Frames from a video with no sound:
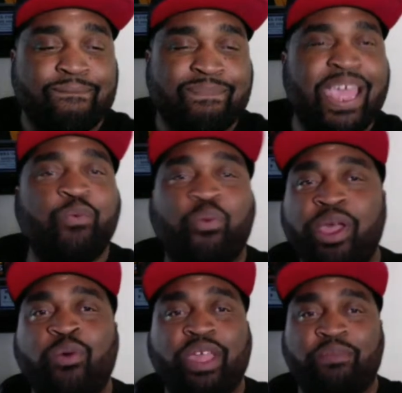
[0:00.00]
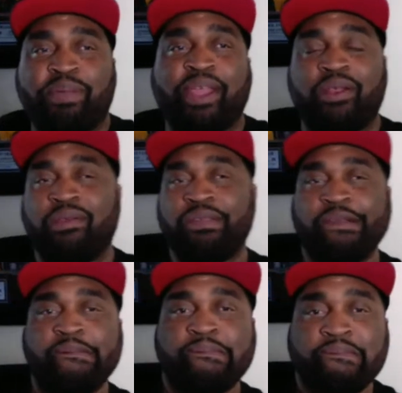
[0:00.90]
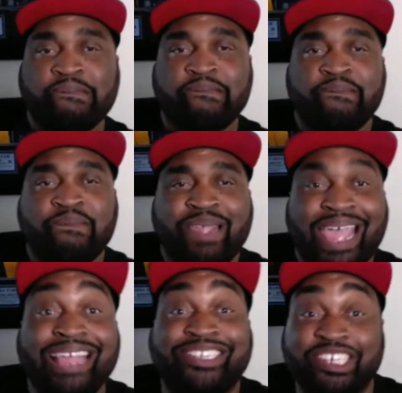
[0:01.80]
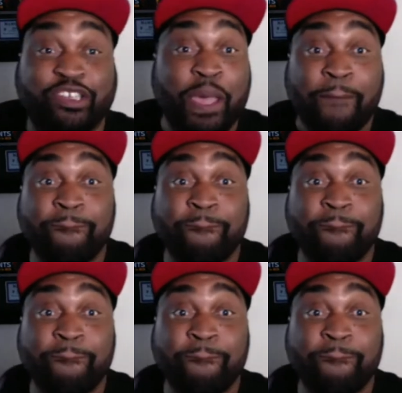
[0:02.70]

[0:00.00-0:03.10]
It will get better. It just